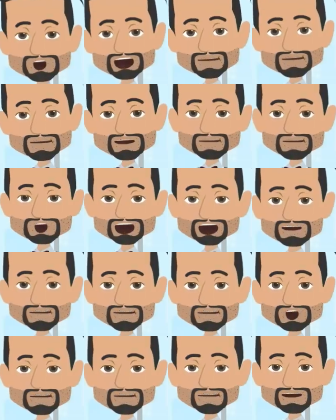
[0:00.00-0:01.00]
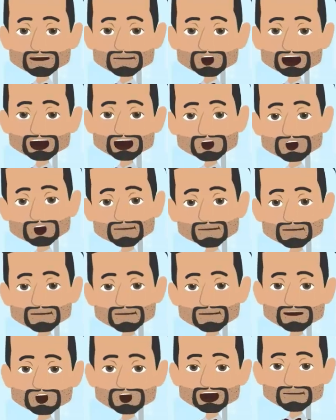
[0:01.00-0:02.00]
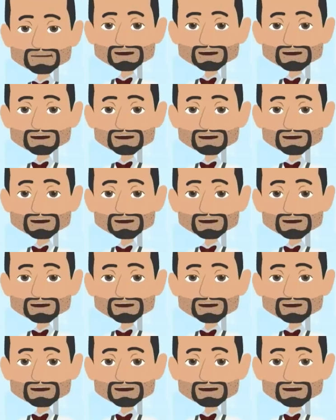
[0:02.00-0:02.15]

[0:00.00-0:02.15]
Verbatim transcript: operators need to learn from the internet